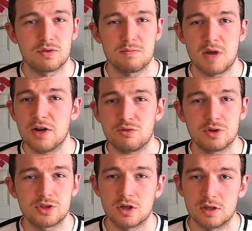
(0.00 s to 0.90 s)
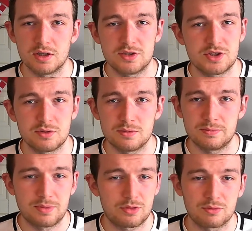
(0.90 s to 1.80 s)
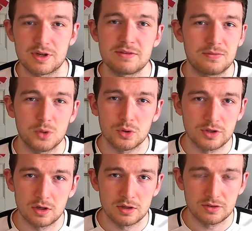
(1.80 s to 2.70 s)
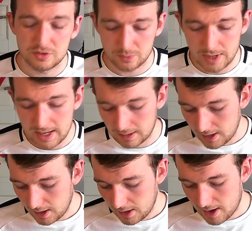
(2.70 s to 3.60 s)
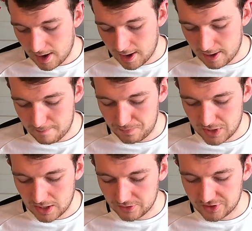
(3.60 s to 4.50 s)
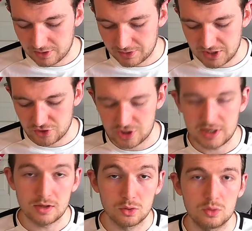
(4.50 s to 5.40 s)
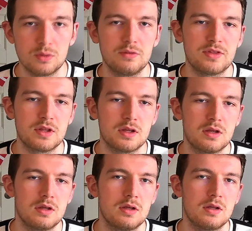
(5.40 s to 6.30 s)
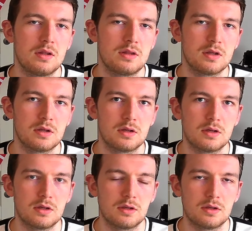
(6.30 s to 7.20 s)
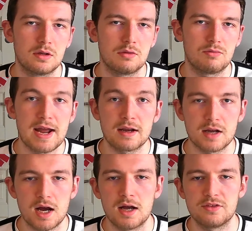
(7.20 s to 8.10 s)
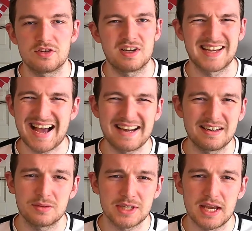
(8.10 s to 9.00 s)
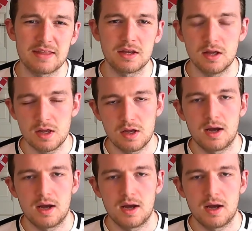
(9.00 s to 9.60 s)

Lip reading: under $1 to $3-4 as well. And so essentially, all of the rare cards, like added up together,